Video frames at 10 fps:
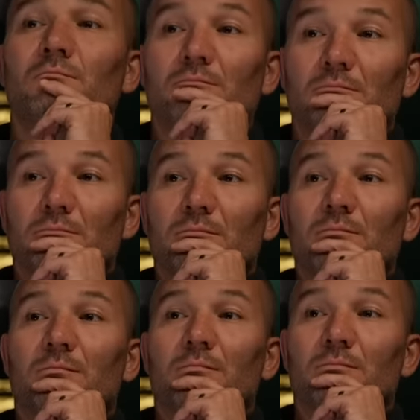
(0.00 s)
That's
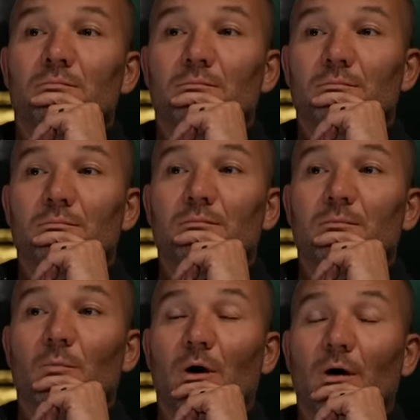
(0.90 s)
fucking unheard of."
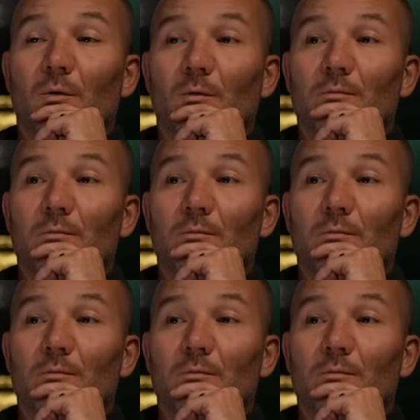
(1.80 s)
Wow. And I